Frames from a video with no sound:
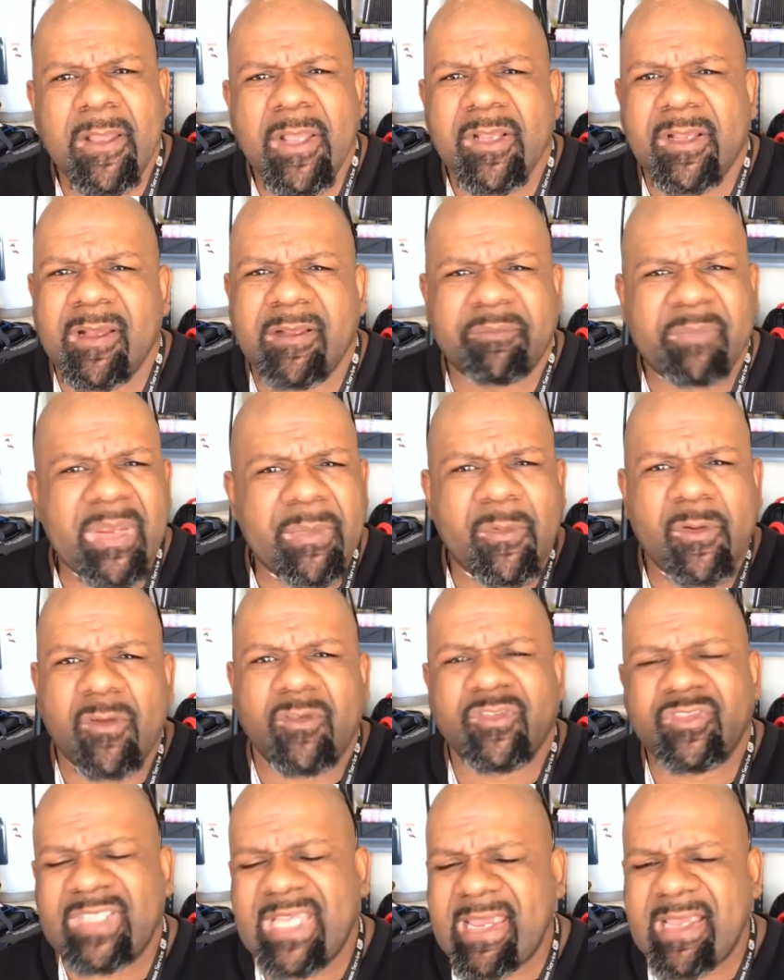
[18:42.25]
because people
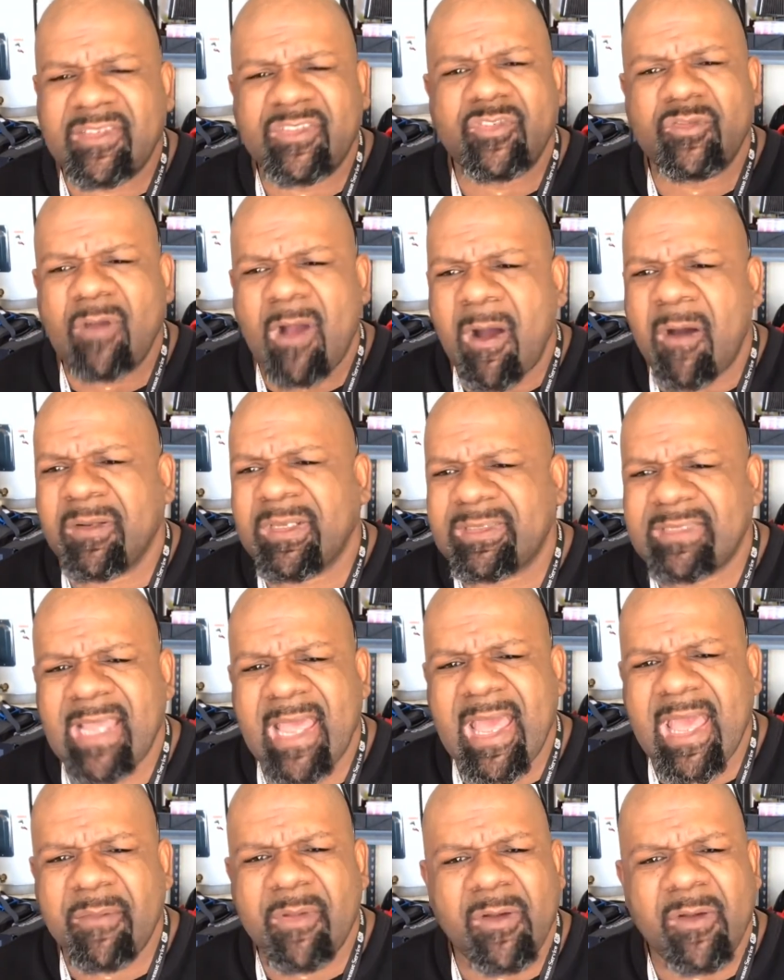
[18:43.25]
gonna test you all the time.